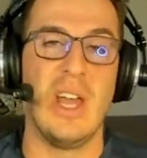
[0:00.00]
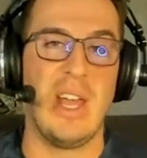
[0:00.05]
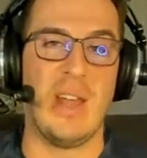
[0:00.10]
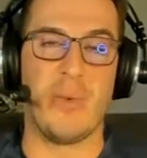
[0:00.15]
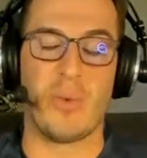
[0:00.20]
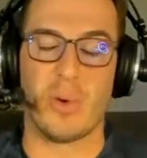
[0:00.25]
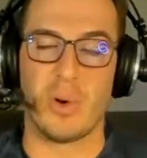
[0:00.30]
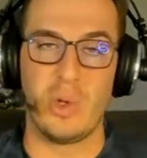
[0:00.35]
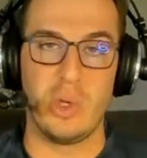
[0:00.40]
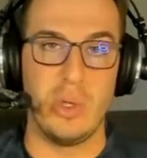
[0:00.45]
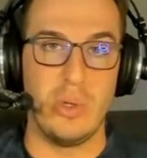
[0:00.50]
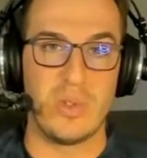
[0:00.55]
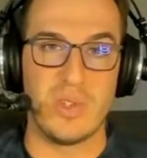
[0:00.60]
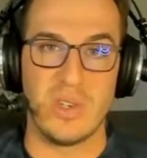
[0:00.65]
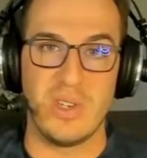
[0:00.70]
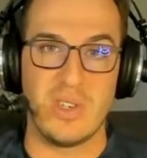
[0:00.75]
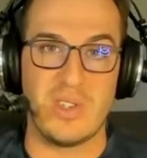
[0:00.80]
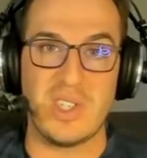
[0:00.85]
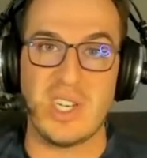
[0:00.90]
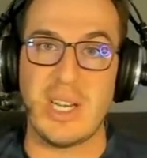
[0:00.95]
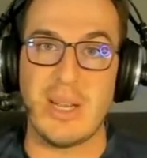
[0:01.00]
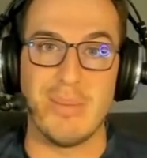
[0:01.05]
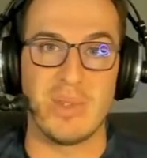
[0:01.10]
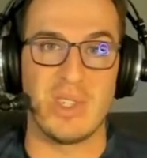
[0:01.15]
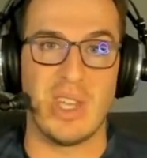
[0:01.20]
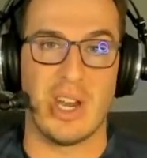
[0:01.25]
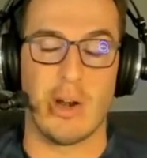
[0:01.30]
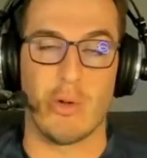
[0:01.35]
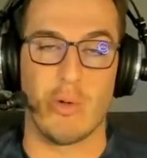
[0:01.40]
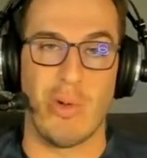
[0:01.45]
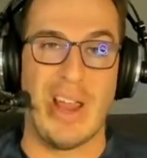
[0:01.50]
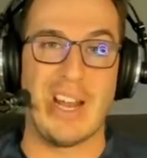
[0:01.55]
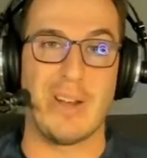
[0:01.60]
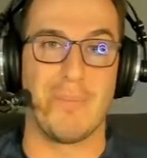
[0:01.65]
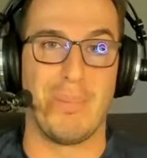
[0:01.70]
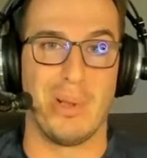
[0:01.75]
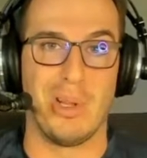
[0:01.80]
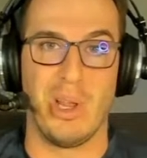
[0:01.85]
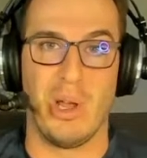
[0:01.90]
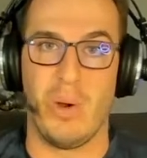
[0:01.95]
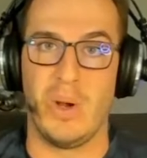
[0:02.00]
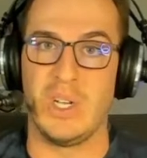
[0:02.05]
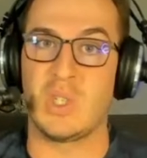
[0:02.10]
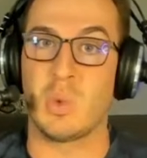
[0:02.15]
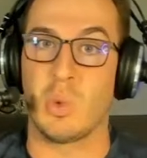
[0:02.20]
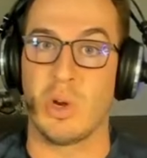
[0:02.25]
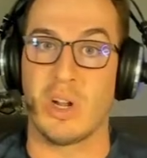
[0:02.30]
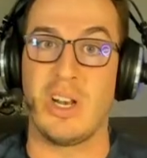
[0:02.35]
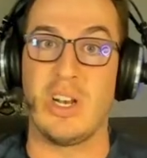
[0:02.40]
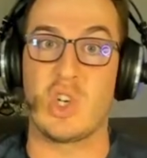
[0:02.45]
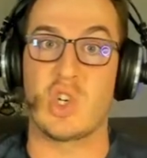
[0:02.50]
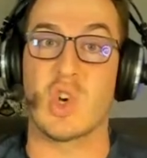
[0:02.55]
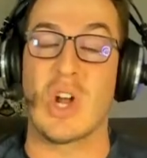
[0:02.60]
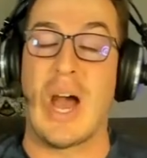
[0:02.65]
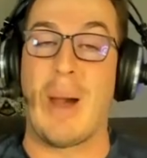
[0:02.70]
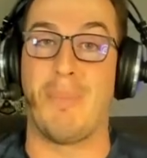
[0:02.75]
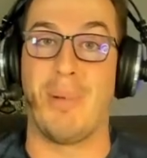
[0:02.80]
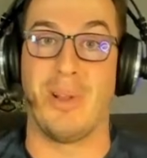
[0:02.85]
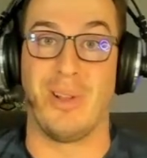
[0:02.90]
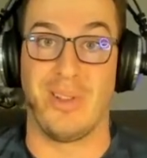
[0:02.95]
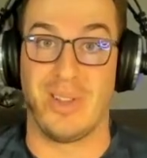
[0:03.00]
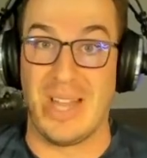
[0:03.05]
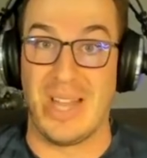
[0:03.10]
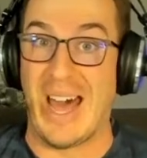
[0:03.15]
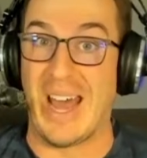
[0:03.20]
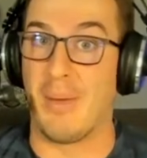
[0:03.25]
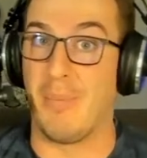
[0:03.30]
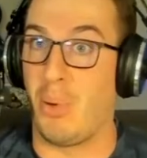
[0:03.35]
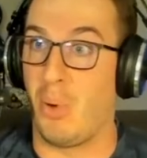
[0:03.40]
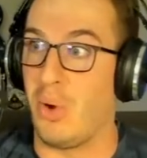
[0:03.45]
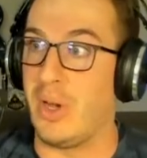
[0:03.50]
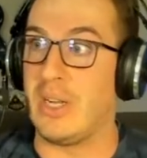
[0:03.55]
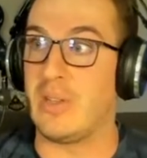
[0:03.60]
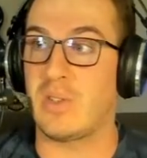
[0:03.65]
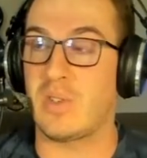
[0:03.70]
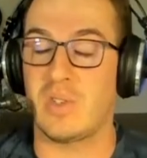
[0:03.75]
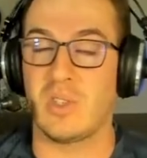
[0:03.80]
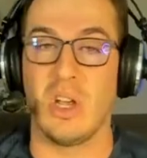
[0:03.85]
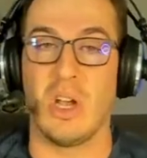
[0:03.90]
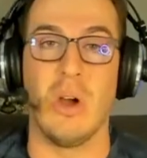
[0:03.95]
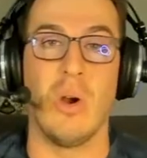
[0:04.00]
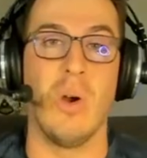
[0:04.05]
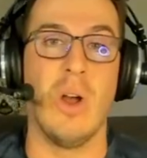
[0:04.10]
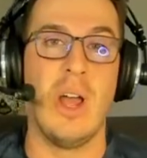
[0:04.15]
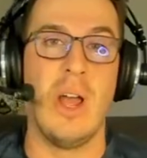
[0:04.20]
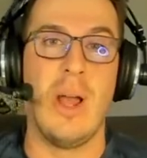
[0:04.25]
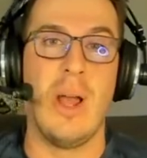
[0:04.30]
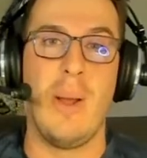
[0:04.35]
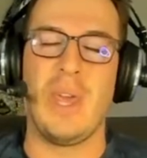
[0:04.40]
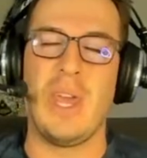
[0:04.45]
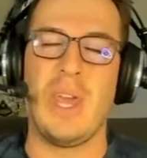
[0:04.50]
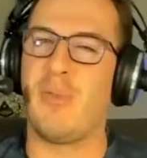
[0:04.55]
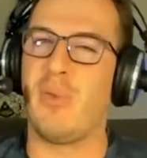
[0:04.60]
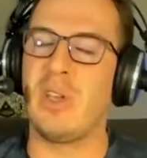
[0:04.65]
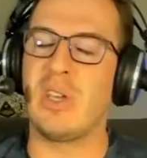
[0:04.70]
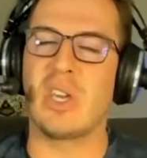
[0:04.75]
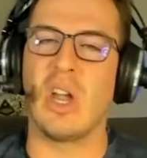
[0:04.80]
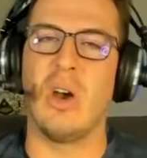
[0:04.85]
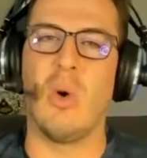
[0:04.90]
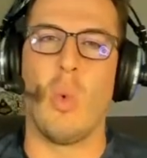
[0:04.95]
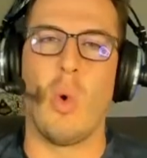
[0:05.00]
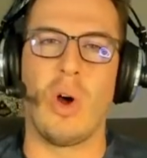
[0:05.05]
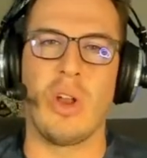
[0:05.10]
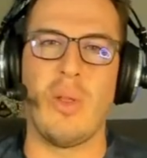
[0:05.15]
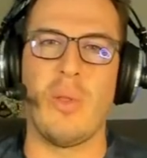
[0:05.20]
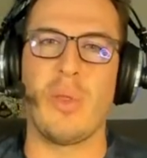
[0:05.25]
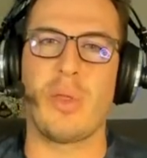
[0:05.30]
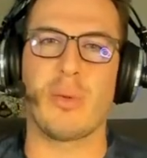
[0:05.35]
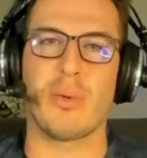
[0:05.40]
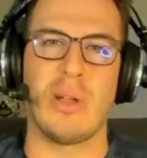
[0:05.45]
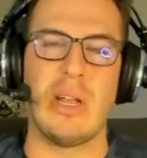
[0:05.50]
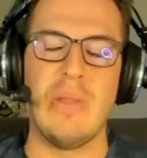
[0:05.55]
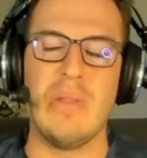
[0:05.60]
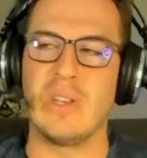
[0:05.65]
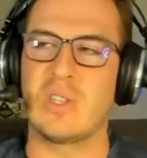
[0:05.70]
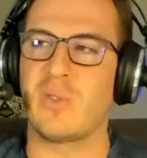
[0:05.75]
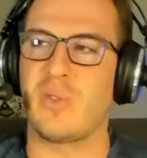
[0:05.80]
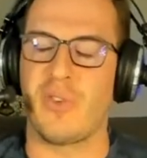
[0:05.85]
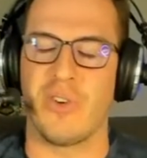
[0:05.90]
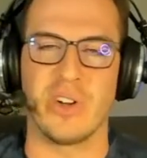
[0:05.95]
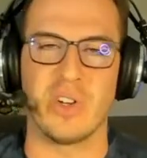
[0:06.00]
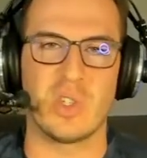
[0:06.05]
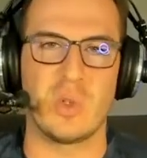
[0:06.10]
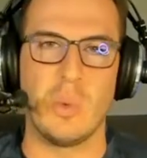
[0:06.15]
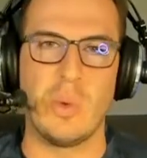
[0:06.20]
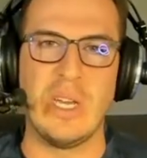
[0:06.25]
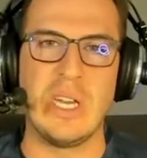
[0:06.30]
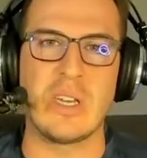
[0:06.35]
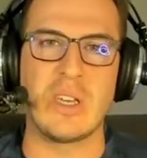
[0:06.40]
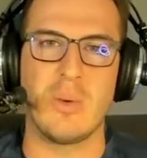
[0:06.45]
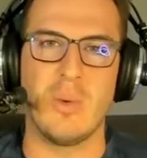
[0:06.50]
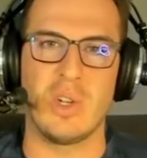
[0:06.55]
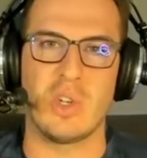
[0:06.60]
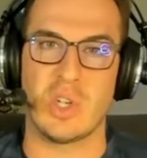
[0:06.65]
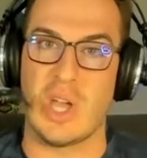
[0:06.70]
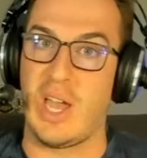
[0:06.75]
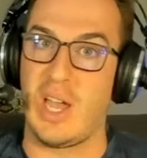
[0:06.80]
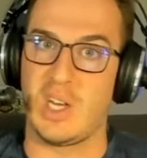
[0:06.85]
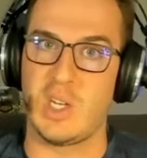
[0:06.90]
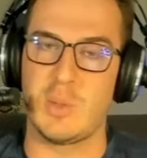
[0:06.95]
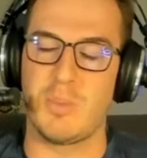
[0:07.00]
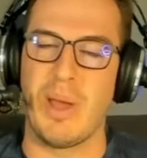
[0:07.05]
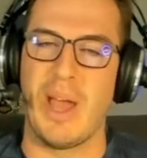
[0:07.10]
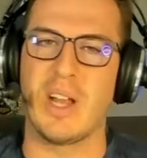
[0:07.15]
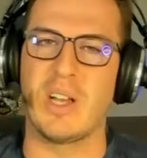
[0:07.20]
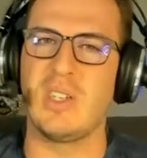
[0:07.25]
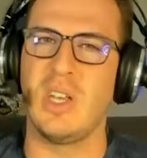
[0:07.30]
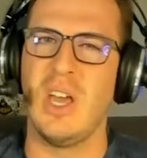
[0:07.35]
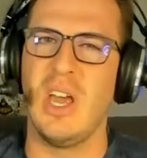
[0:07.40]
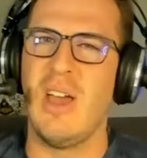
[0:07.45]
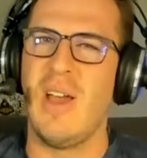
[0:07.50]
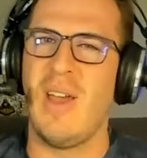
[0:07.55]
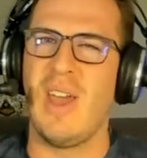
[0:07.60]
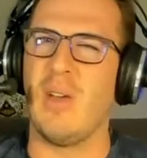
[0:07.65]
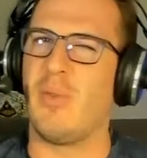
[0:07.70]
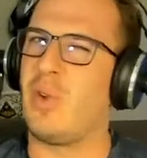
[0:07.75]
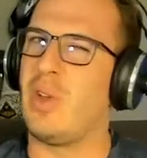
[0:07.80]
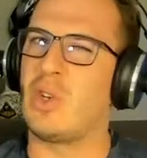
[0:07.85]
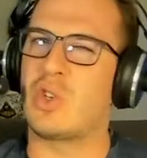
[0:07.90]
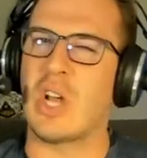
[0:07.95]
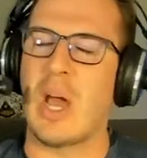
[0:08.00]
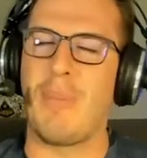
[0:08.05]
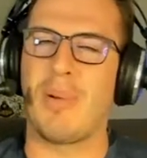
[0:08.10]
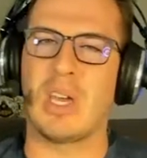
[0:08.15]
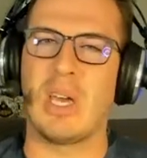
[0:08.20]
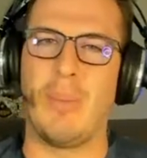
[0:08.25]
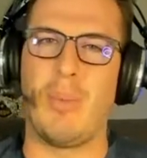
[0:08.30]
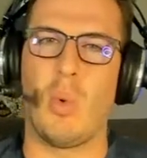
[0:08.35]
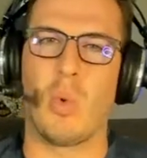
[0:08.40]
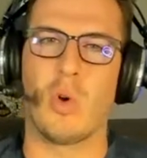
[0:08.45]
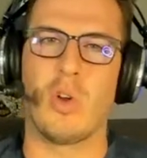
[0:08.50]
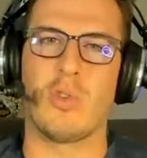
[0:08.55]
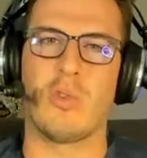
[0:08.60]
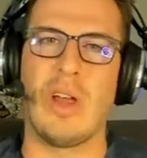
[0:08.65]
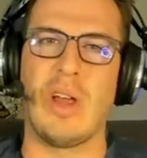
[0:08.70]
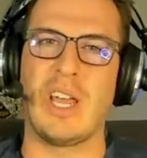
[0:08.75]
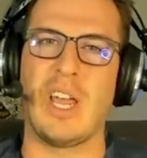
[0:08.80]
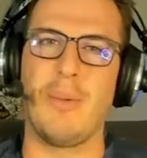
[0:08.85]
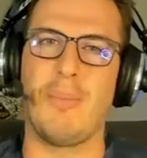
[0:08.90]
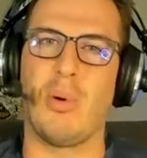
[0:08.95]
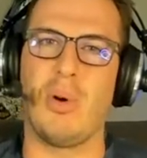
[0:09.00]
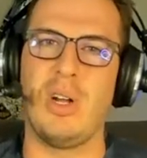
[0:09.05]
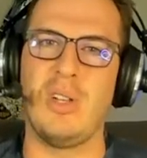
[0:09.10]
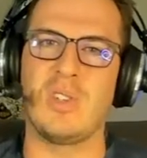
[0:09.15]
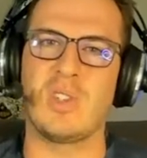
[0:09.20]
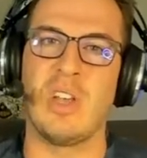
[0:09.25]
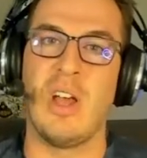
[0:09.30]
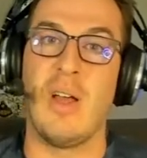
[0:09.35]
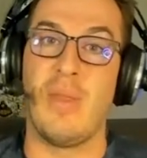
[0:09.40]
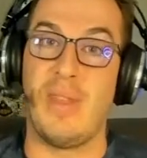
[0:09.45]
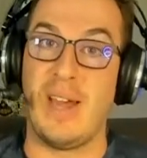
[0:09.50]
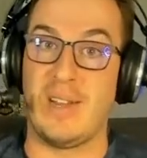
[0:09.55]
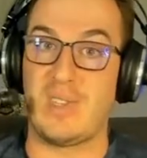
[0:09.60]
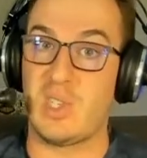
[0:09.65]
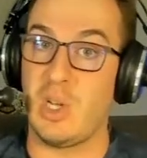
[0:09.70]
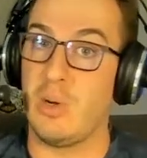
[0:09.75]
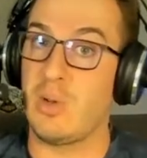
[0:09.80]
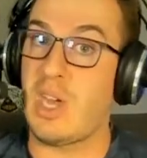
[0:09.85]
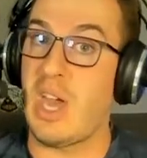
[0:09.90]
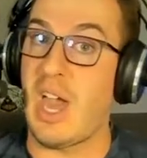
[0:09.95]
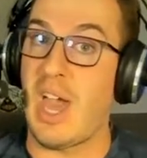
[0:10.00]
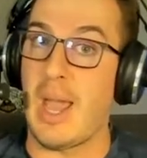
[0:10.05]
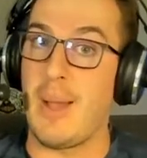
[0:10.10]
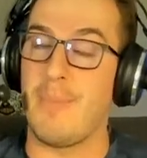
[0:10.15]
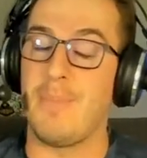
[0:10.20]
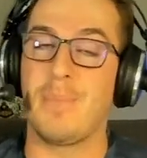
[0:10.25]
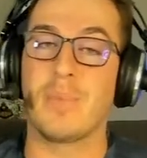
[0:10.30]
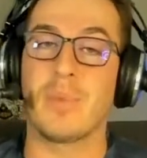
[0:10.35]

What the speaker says: If we're losing to teams that are ranked below us, we're going to drop a lot of points. So if we go 1-3 this first week, which I expect, if we drop a couple world ranking points, that's okay.